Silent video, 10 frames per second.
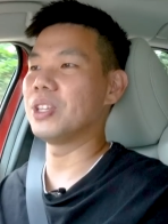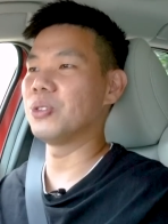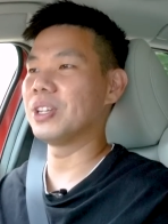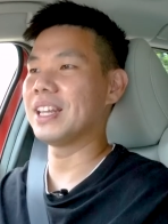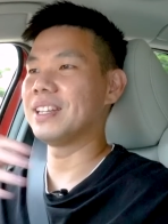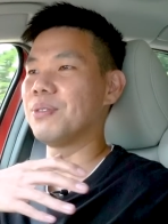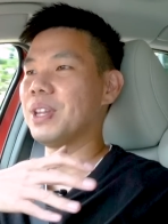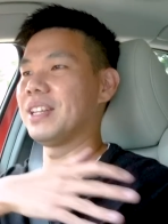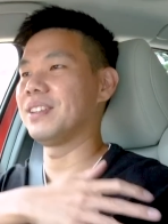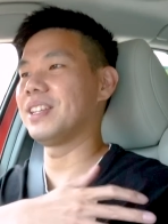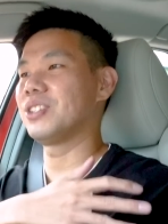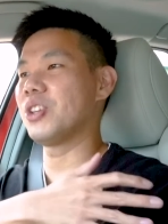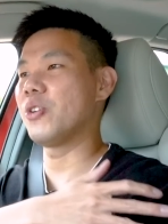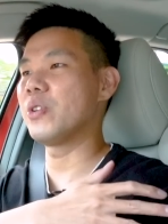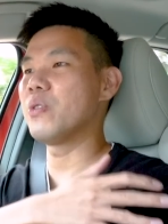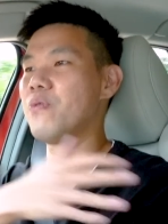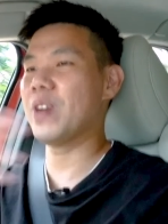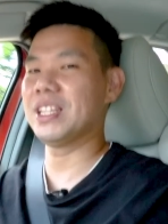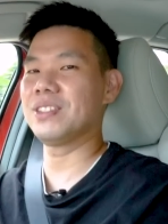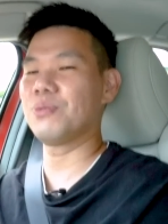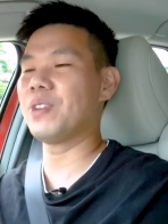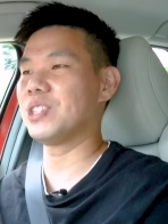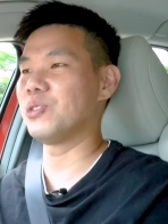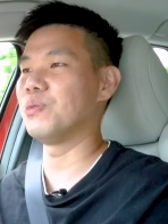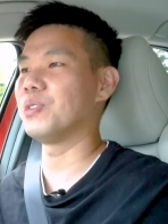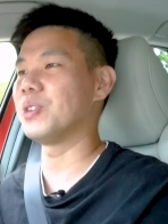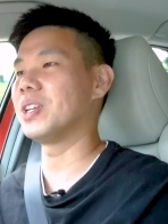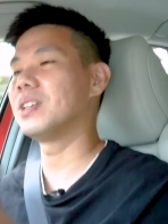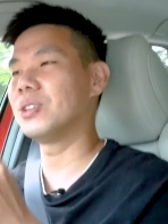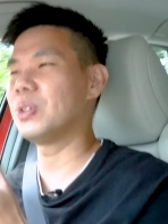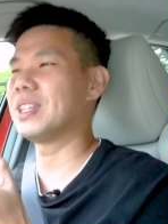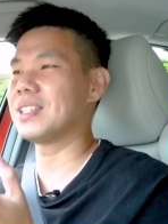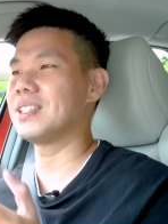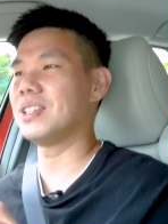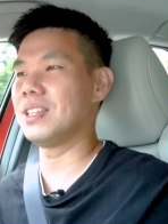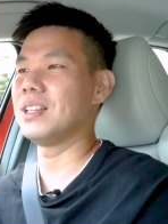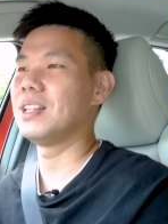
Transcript: You know, like steering wheel fights you for it. No, it doesn't.